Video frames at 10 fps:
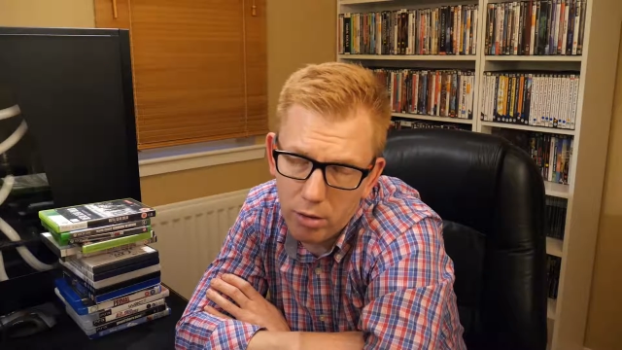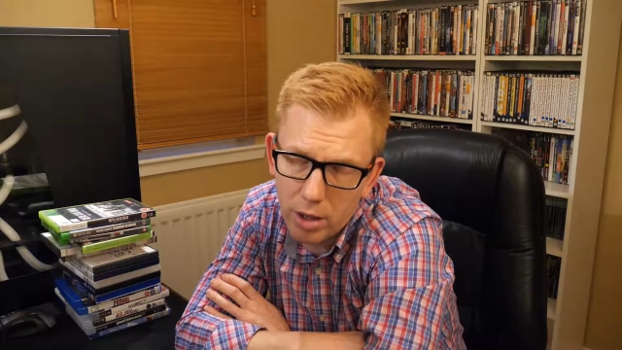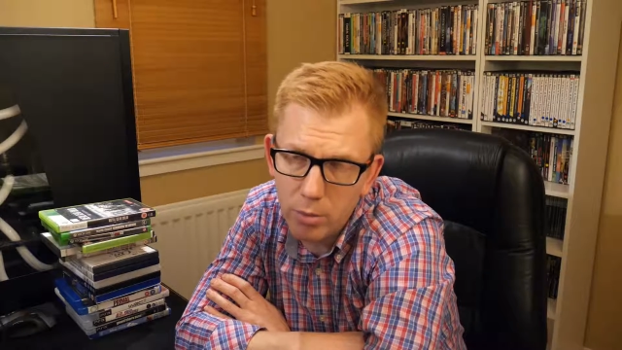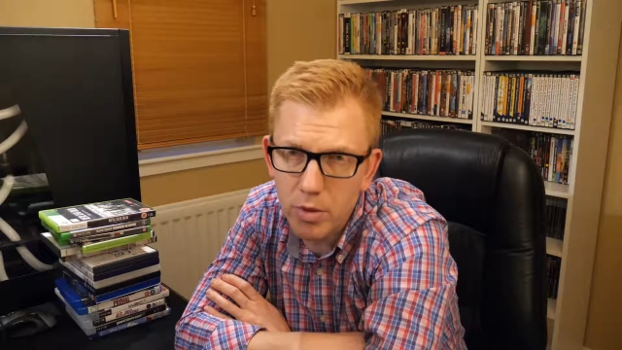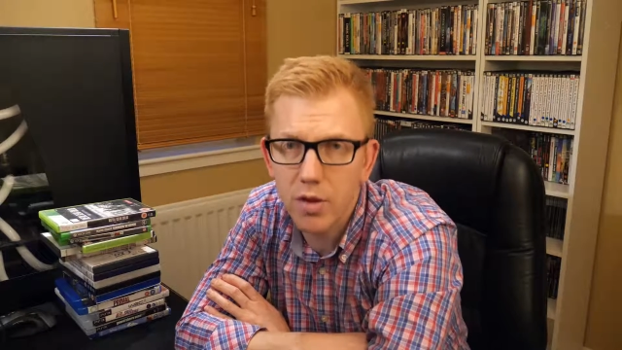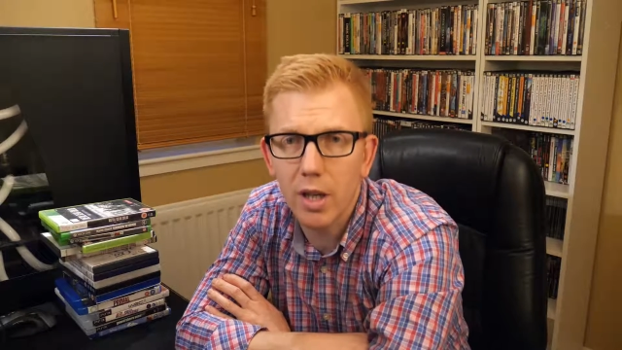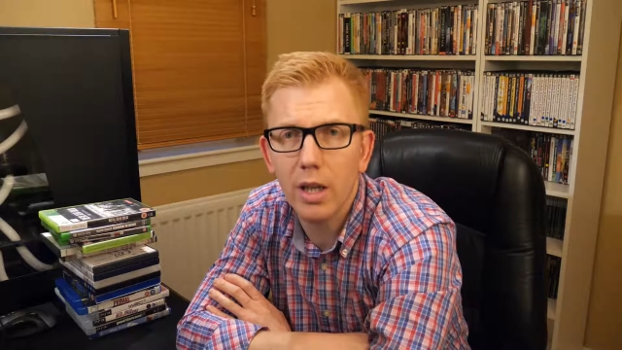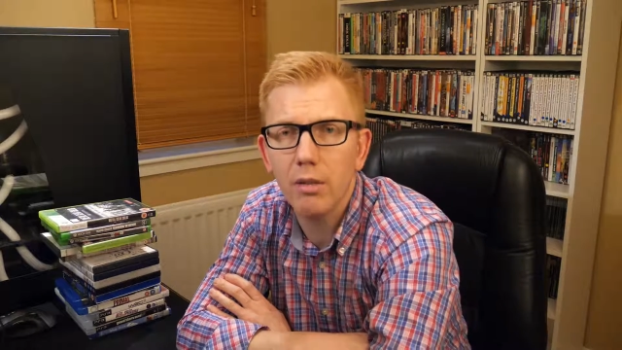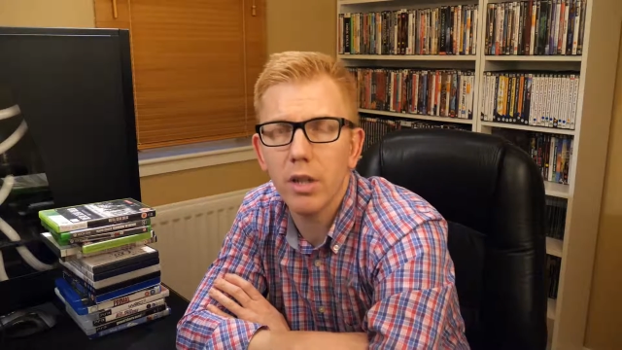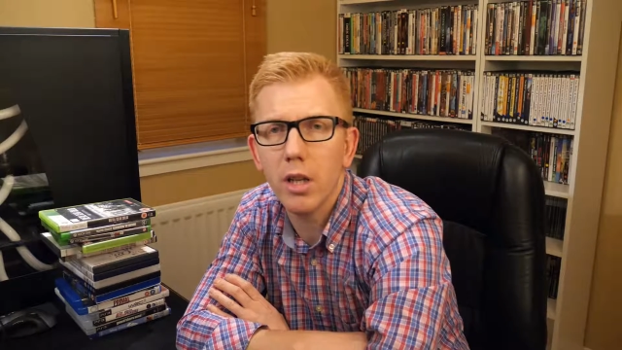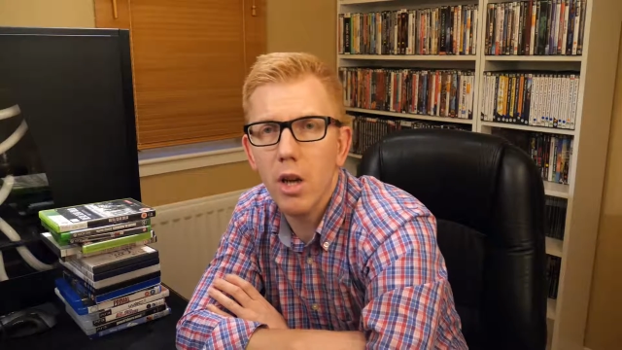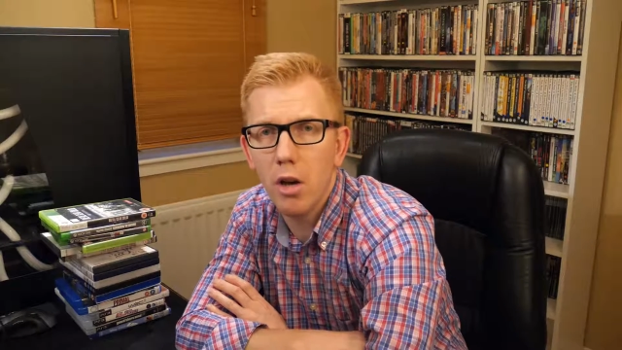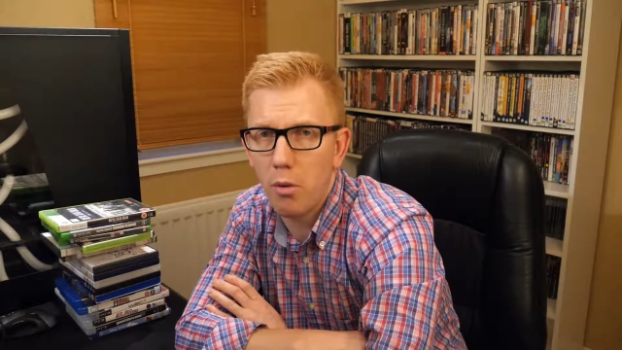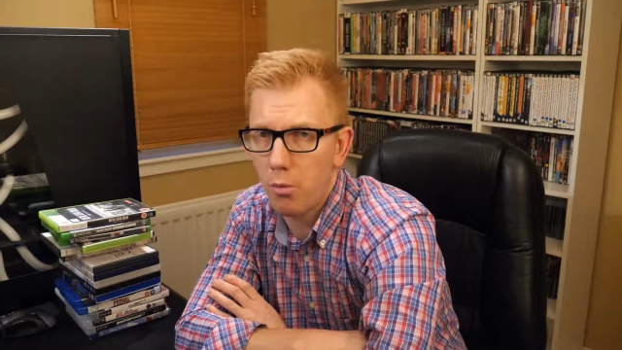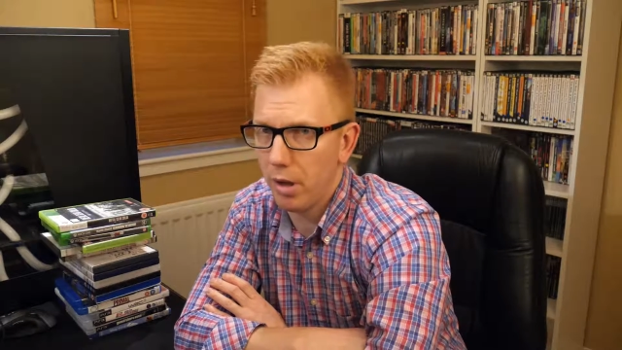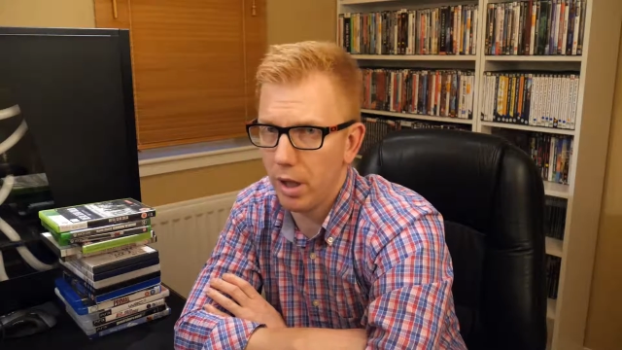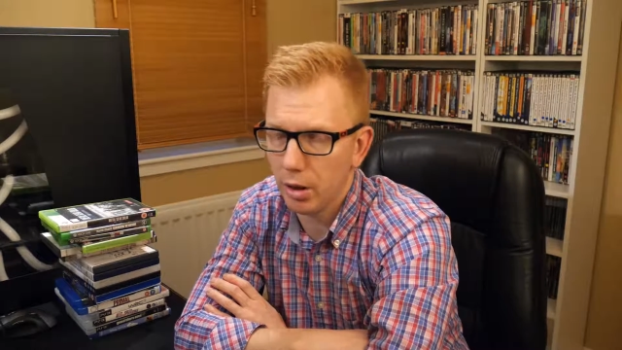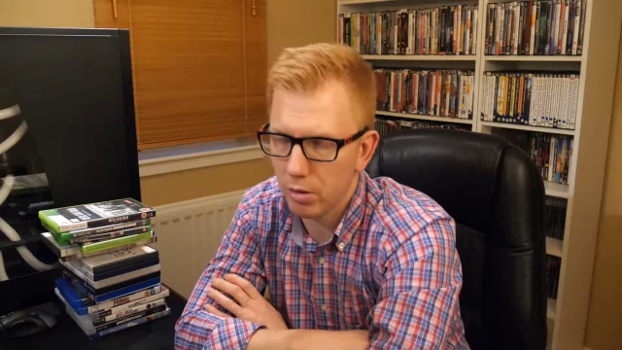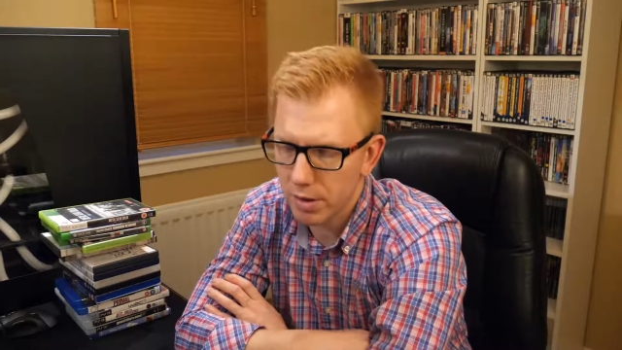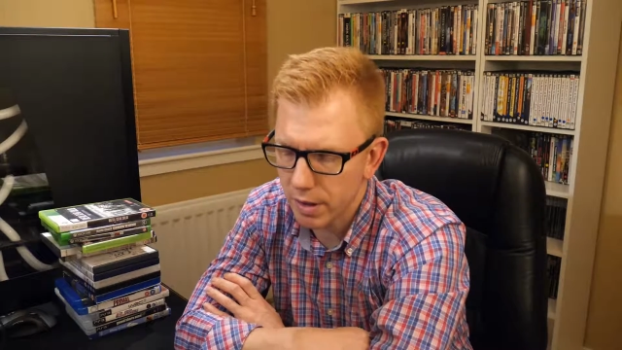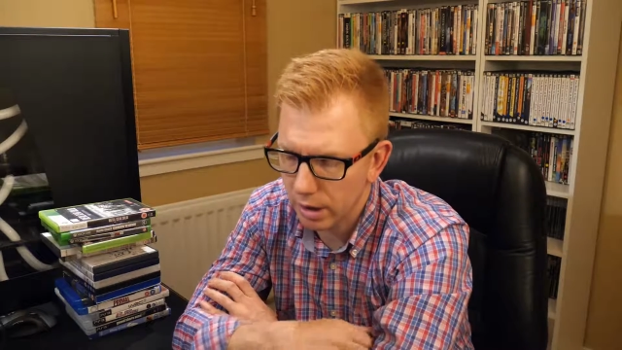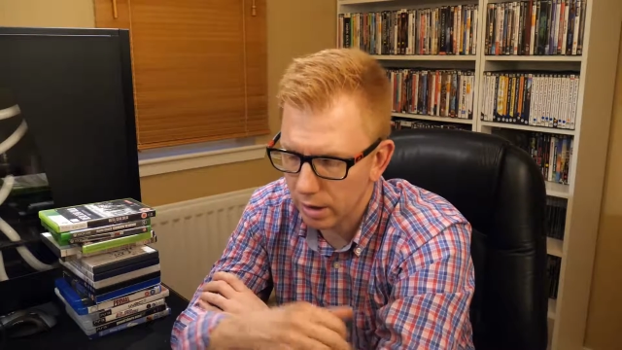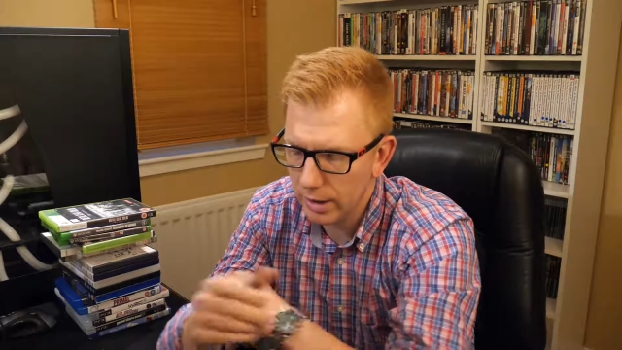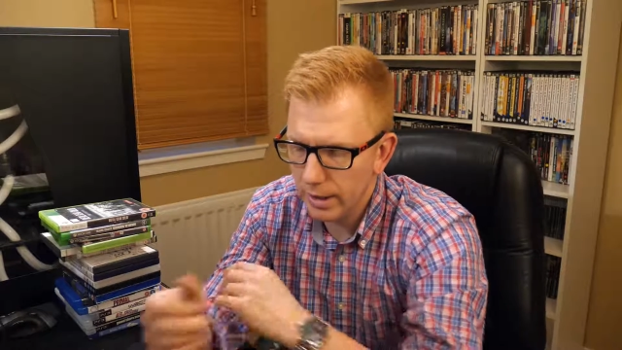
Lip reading: I would say even a really good deal.